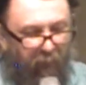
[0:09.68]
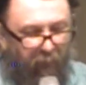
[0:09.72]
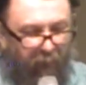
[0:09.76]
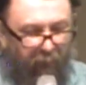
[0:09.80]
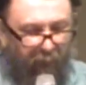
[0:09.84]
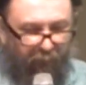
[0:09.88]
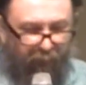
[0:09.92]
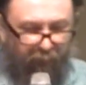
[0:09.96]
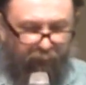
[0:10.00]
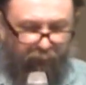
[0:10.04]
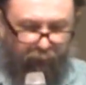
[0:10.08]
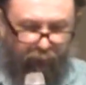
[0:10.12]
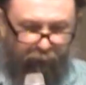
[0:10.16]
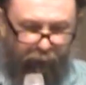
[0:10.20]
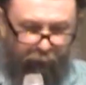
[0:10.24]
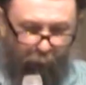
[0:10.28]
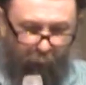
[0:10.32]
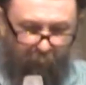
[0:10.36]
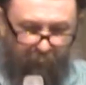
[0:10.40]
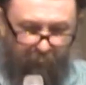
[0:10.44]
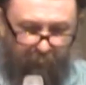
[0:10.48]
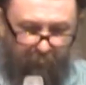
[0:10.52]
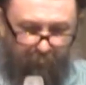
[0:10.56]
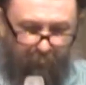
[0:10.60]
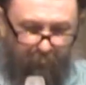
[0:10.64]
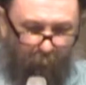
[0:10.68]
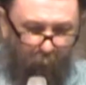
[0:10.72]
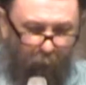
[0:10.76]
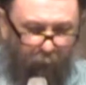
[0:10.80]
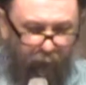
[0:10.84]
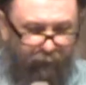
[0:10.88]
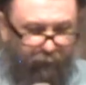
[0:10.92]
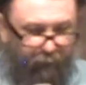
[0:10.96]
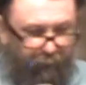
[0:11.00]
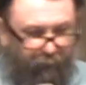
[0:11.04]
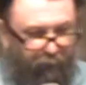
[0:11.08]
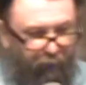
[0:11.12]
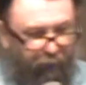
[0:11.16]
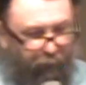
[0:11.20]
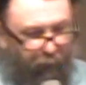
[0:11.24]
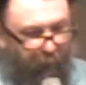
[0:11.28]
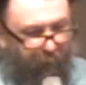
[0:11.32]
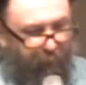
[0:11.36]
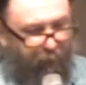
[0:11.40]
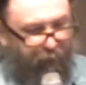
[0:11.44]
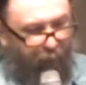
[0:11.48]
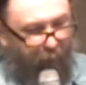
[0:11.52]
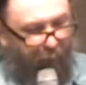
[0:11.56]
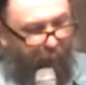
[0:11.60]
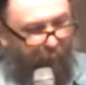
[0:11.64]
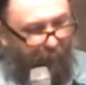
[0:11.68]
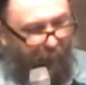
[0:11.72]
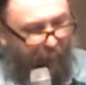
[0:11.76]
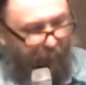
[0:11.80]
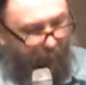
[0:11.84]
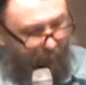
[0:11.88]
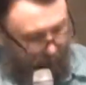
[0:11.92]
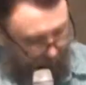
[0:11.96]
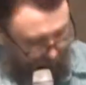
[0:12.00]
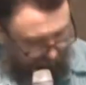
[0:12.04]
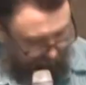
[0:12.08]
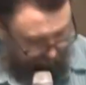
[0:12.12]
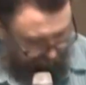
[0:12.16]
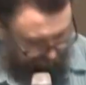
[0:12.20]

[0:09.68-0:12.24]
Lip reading: Let's just read a portion of scripture right here for